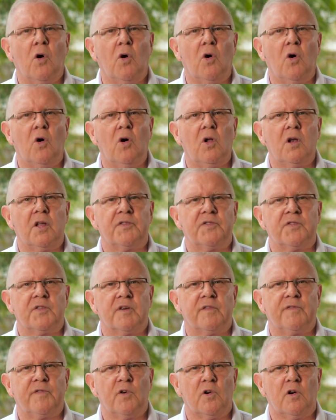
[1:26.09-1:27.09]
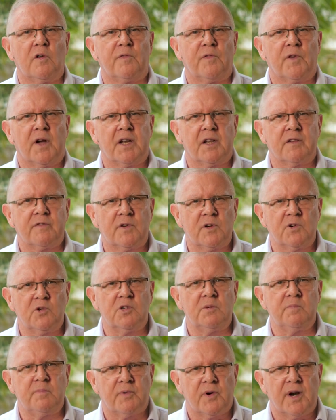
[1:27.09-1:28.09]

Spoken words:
all at the forefront of good